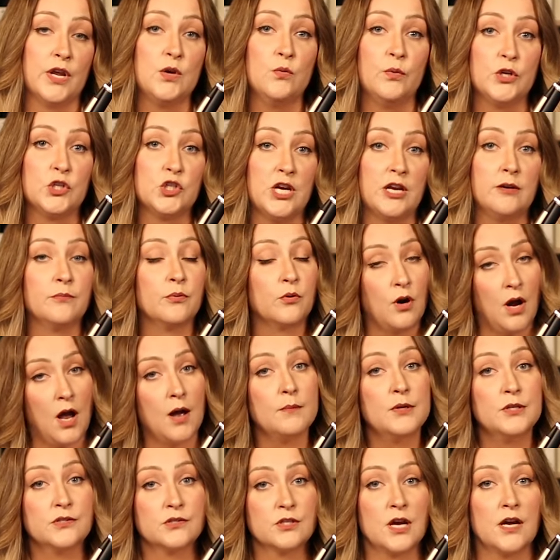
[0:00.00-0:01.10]
which had
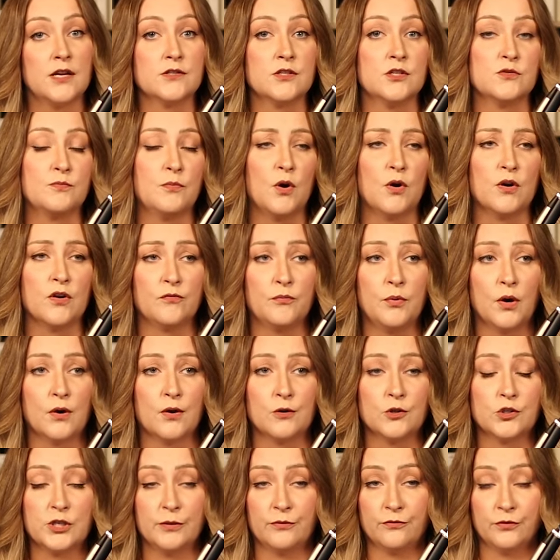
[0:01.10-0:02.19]
promised us as part of
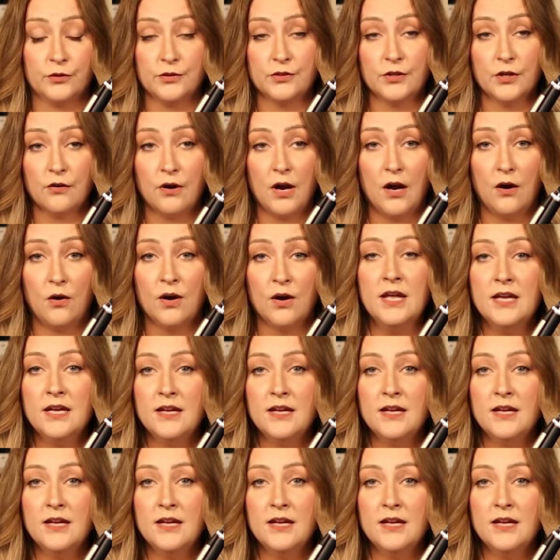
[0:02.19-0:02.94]
Partnership for Zero,